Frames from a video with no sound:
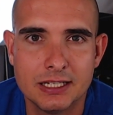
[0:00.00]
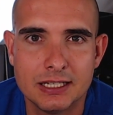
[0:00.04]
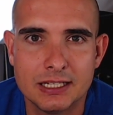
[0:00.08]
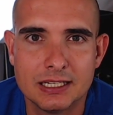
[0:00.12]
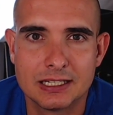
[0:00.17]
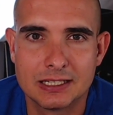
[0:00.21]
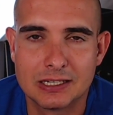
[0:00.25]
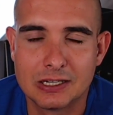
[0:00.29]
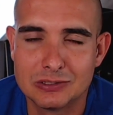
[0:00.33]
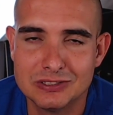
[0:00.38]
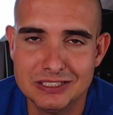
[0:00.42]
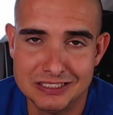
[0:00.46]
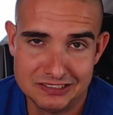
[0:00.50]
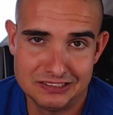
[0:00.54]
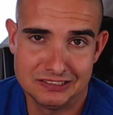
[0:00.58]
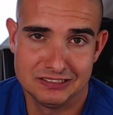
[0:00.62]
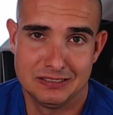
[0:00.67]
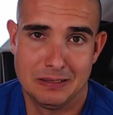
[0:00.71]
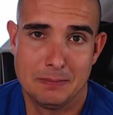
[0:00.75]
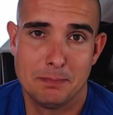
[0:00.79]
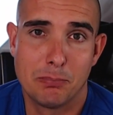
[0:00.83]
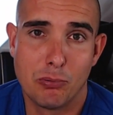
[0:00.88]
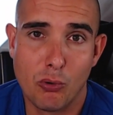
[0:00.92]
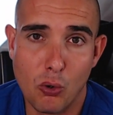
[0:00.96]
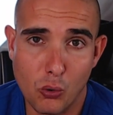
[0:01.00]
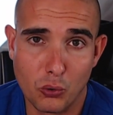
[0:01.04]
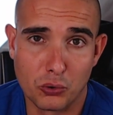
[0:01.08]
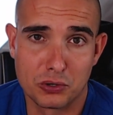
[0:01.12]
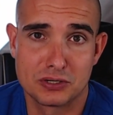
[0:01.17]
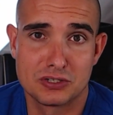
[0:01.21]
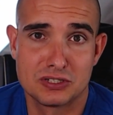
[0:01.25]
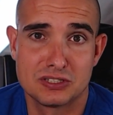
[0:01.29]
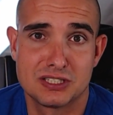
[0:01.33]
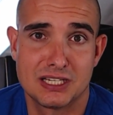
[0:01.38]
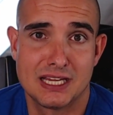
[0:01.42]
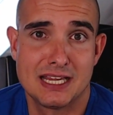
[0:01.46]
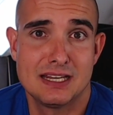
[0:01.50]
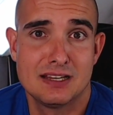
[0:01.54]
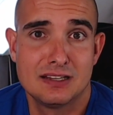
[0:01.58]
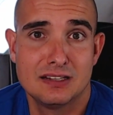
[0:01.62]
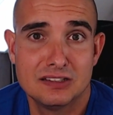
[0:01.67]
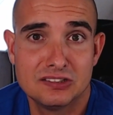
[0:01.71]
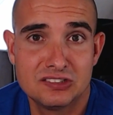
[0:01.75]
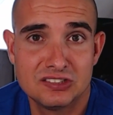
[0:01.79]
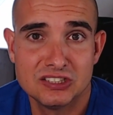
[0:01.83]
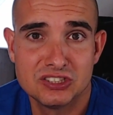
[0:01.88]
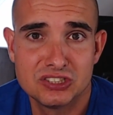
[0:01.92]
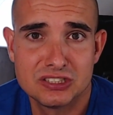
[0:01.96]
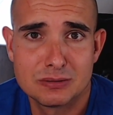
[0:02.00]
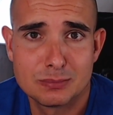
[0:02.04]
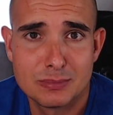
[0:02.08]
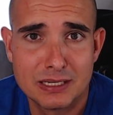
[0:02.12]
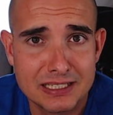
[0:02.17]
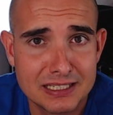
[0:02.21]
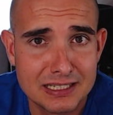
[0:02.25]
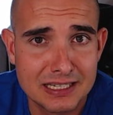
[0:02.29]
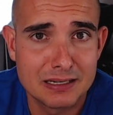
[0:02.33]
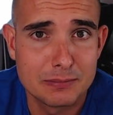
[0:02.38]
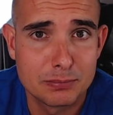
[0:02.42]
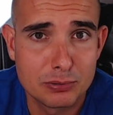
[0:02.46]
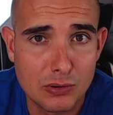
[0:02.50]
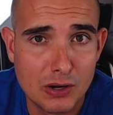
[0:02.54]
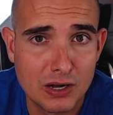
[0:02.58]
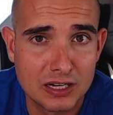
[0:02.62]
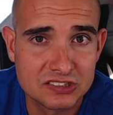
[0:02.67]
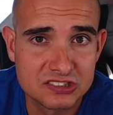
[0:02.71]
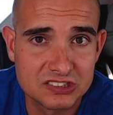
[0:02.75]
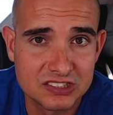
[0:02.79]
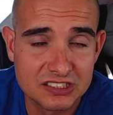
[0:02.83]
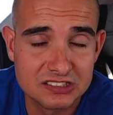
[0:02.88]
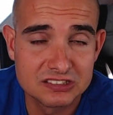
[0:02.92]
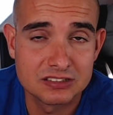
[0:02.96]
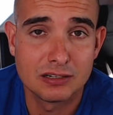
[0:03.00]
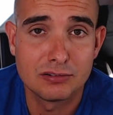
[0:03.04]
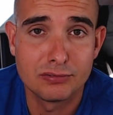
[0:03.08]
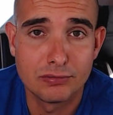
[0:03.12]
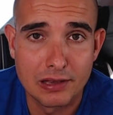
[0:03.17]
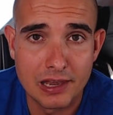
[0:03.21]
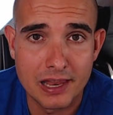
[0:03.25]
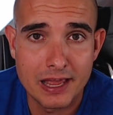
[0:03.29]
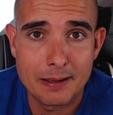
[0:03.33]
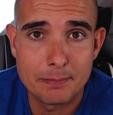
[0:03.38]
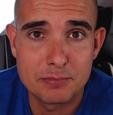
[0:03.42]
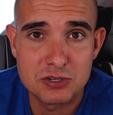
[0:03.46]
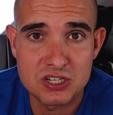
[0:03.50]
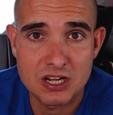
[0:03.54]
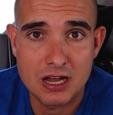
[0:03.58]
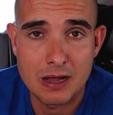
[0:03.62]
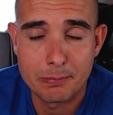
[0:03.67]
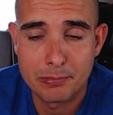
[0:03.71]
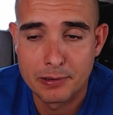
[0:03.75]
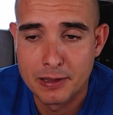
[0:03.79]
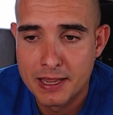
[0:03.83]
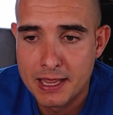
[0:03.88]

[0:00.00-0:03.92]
You know, this is important in the decision-making process of a laptop.